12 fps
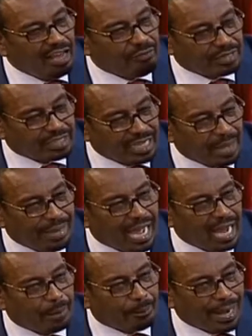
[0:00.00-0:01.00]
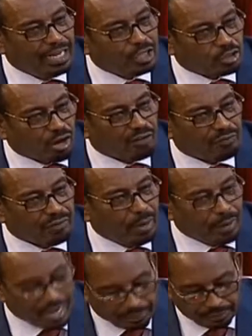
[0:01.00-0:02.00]
If C M A had played this role
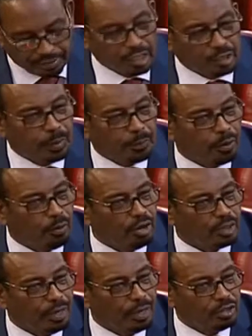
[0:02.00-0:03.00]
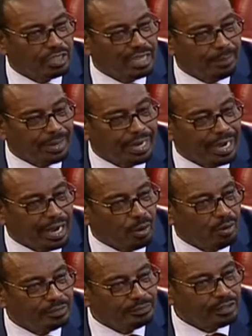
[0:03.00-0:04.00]
very well, these people would not be losing their money now.